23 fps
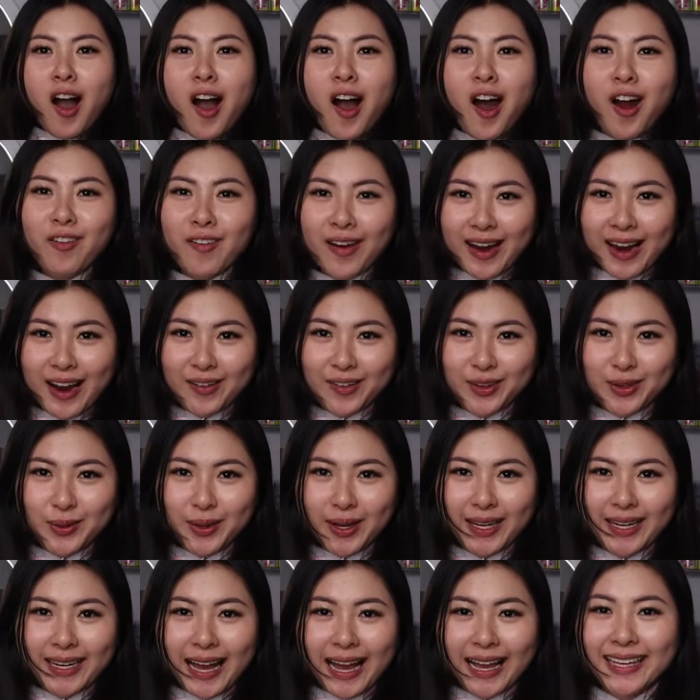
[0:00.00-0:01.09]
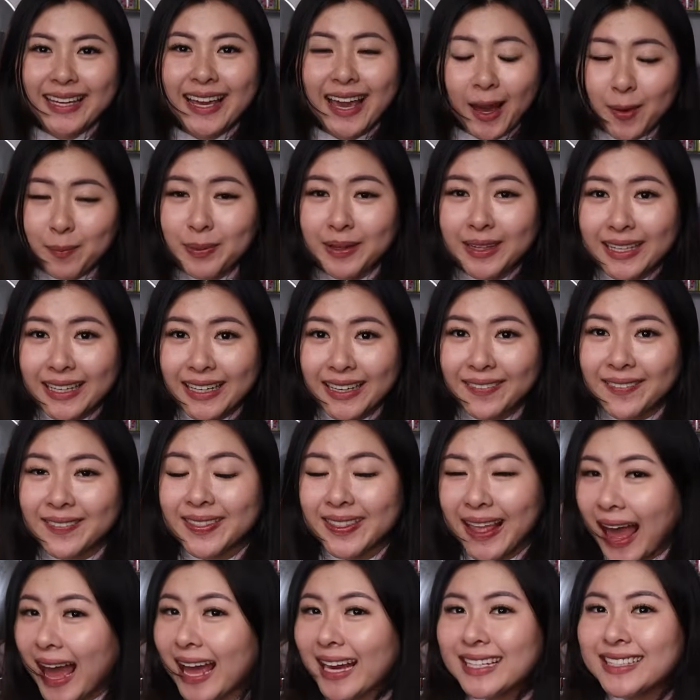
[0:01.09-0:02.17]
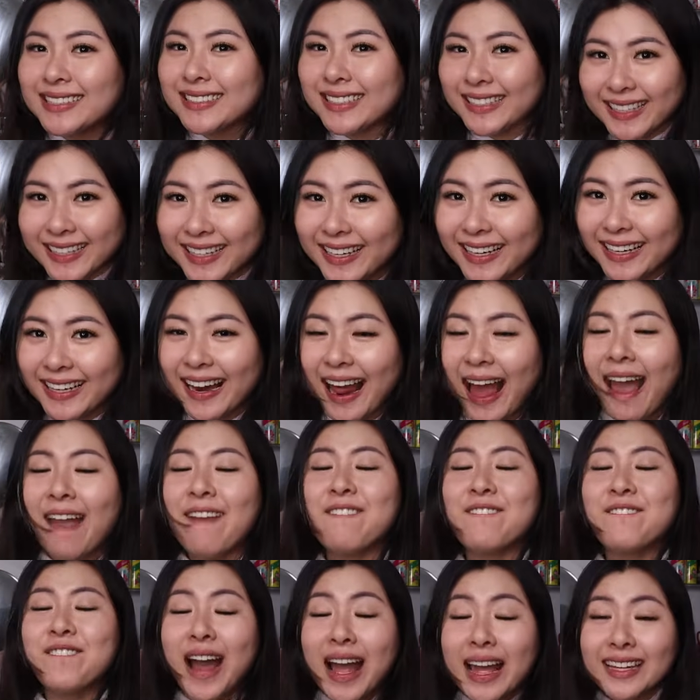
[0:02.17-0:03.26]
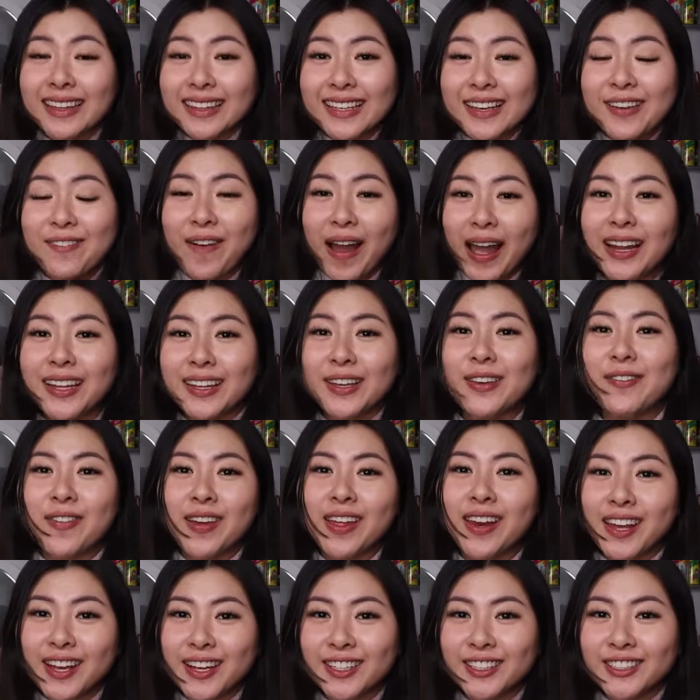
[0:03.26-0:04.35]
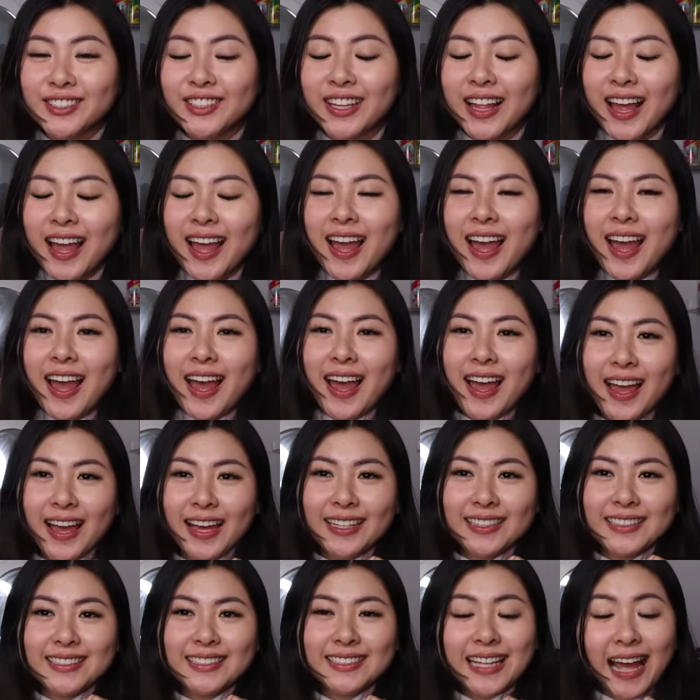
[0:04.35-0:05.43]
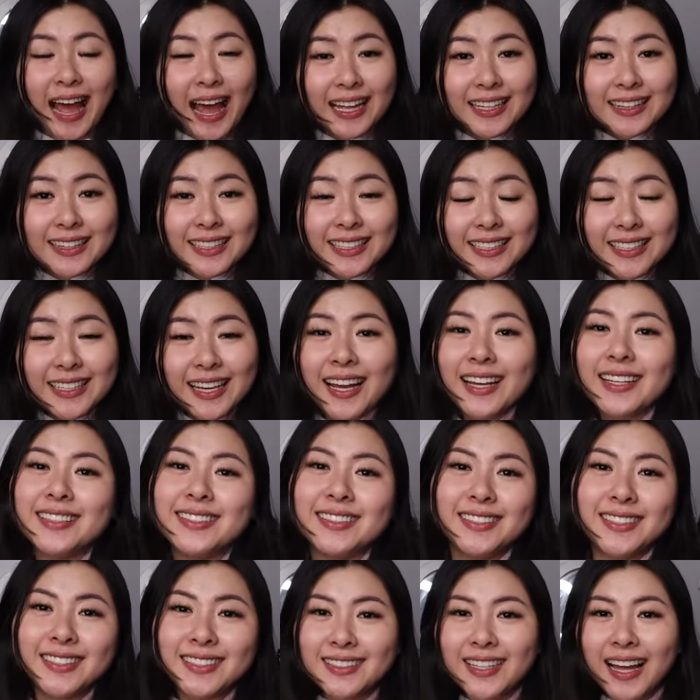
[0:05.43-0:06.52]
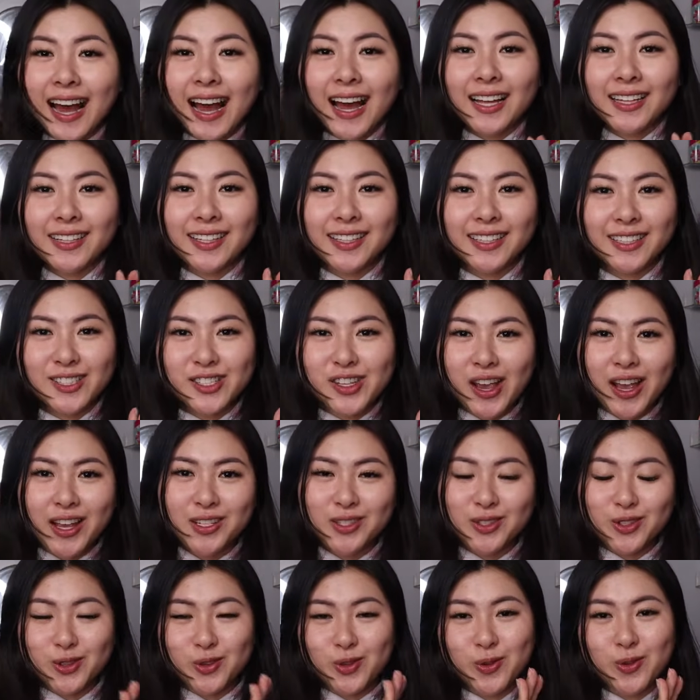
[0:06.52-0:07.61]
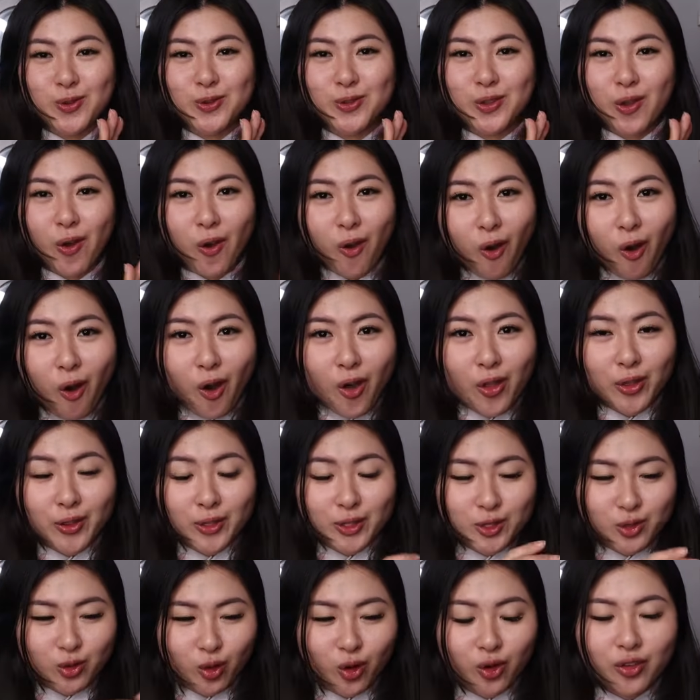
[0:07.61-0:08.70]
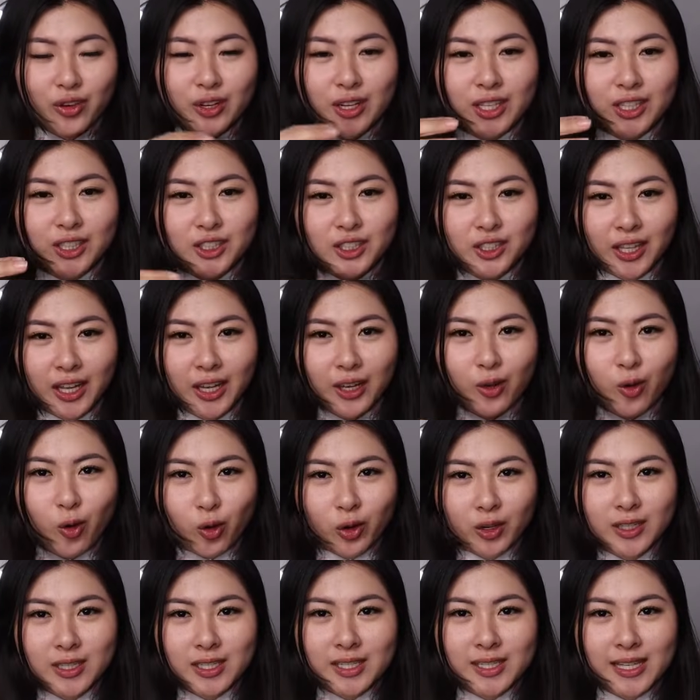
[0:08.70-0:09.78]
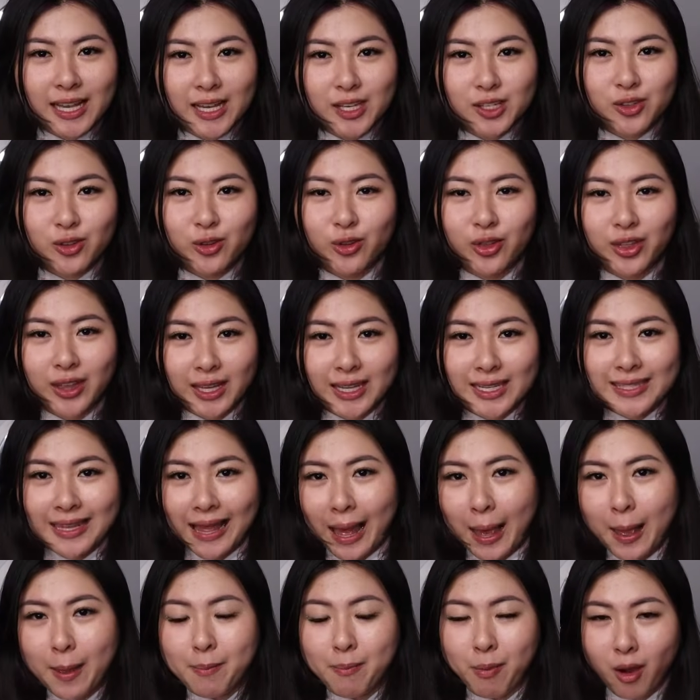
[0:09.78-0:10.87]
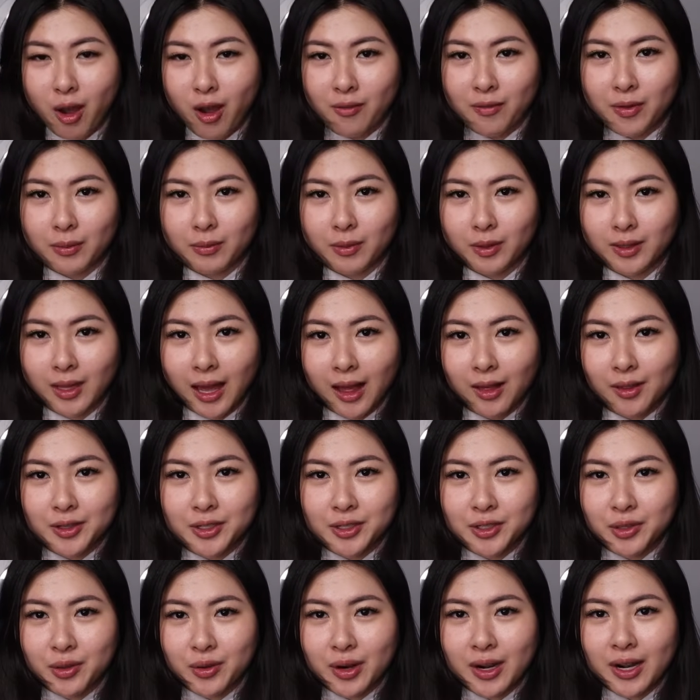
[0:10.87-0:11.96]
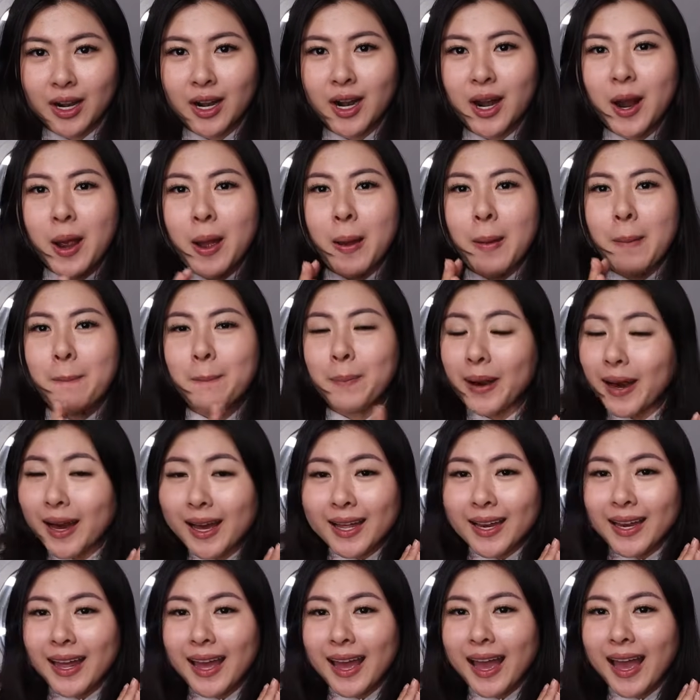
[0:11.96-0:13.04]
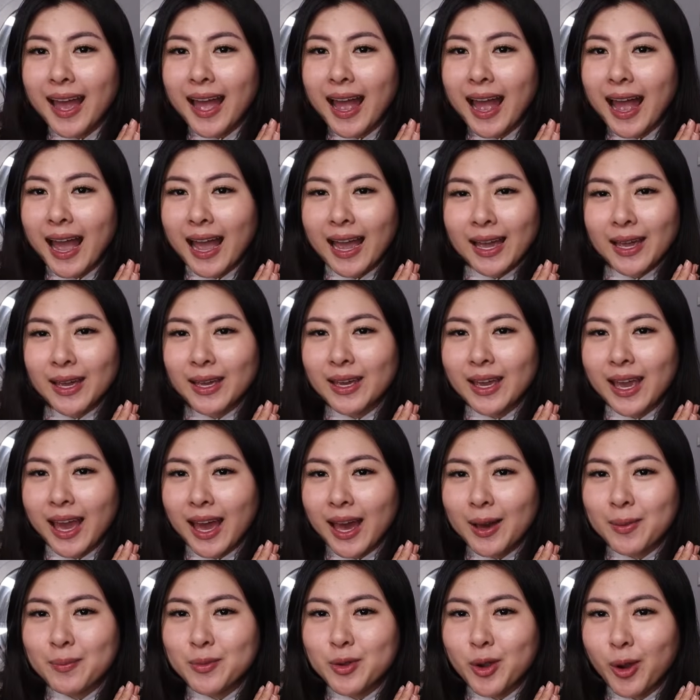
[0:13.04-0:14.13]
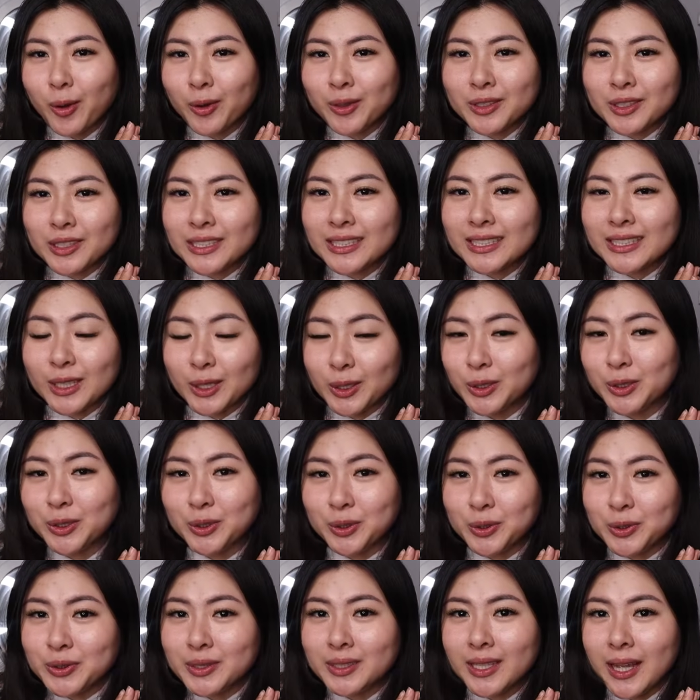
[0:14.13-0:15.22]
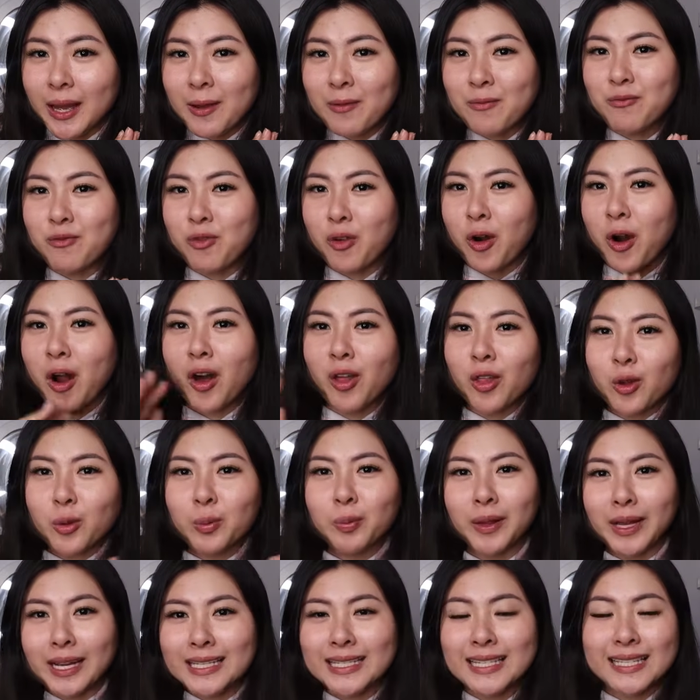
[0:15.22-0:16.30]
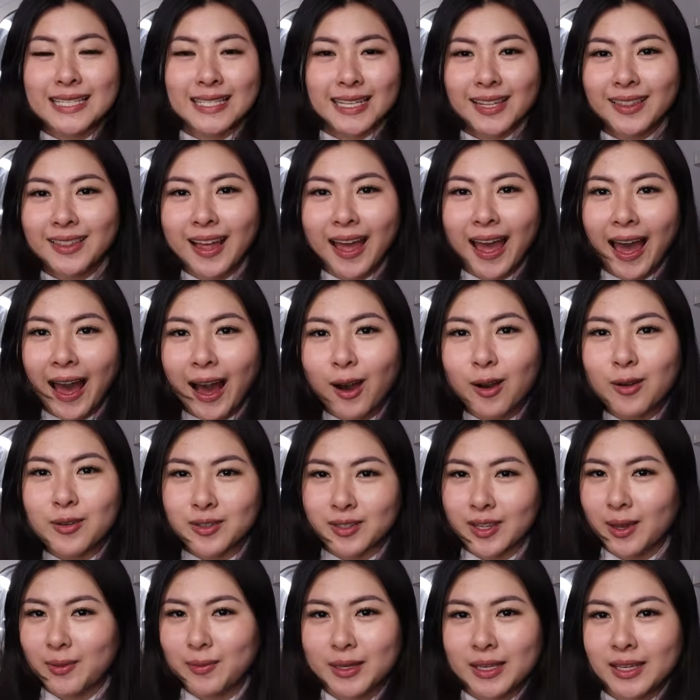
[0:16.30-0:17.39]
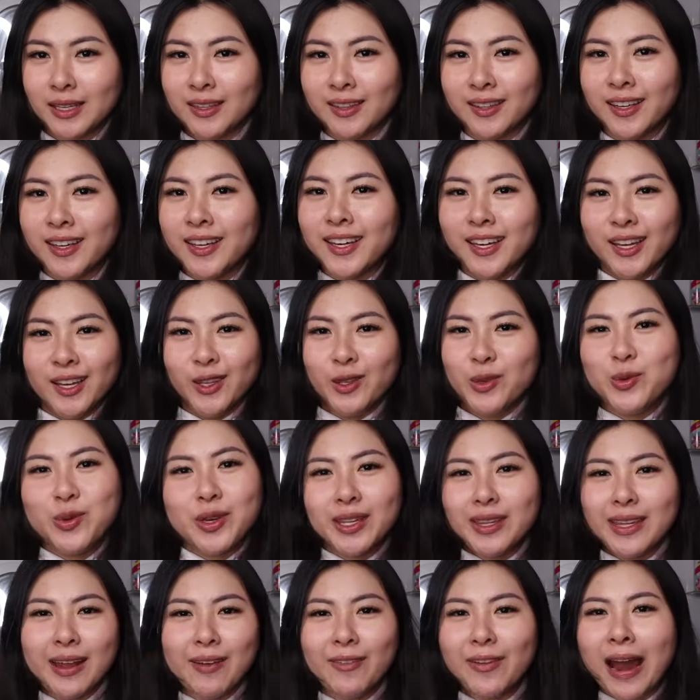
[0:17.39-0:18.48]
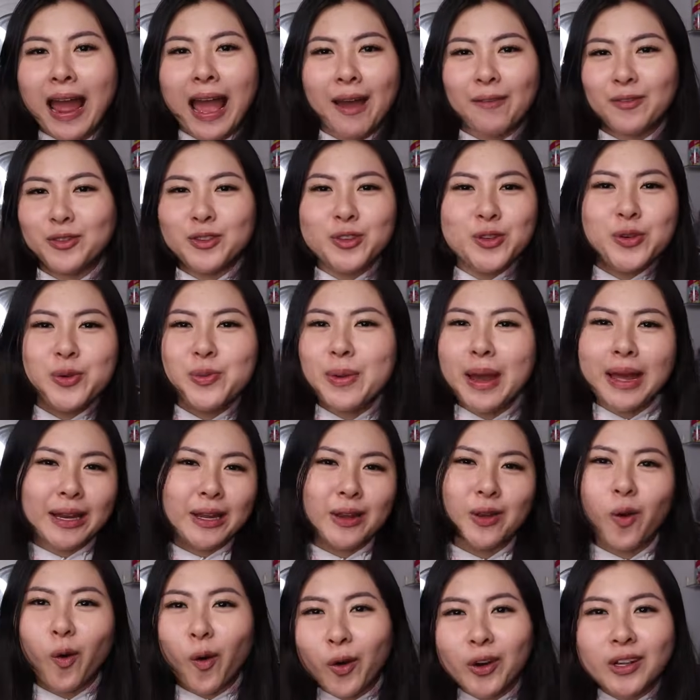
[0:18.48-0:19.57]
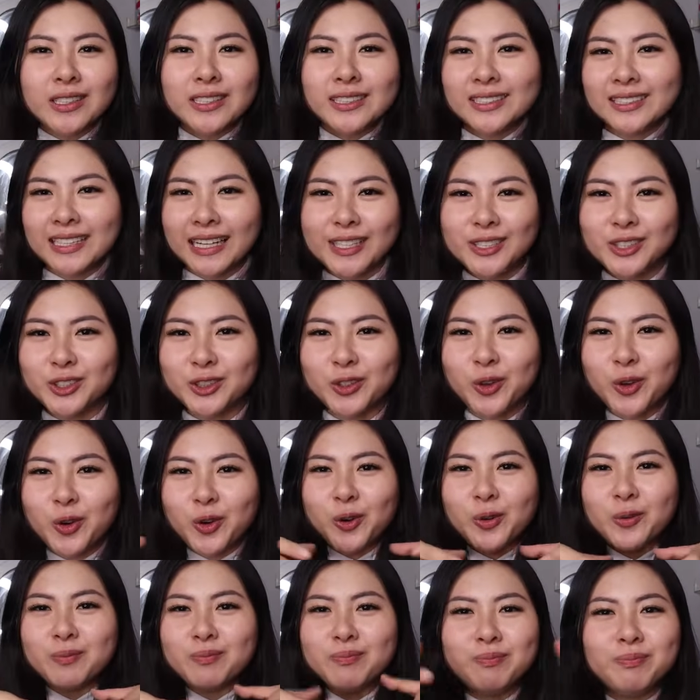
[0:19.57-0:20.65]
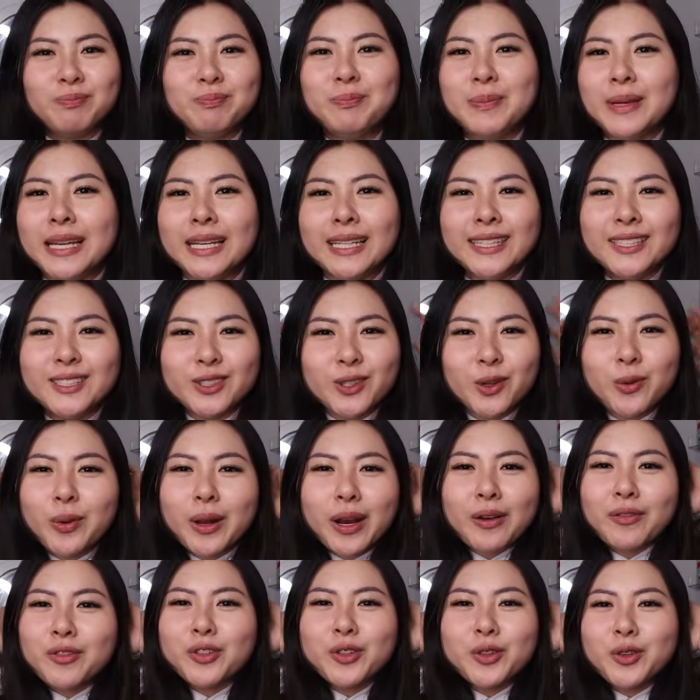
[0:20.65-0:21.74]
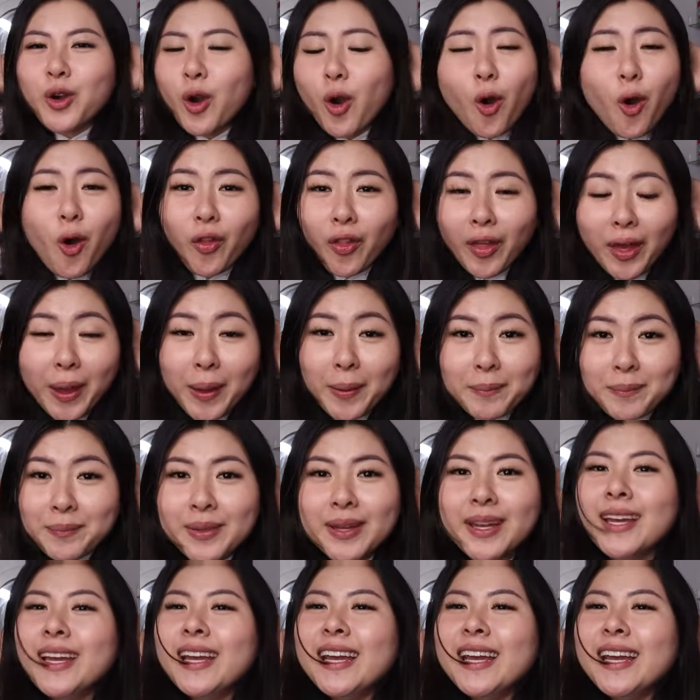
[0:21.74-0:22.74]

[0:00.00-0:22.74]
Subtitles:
Alright everyone, I can't believe that is it. I finally finished. And sadly, I did not get a chance to use all the storage, like organizational things that I bought from the dollar store. But I am going to still use them for other places in the house. I mean, you can never have too many organizational bins or whatever you call them.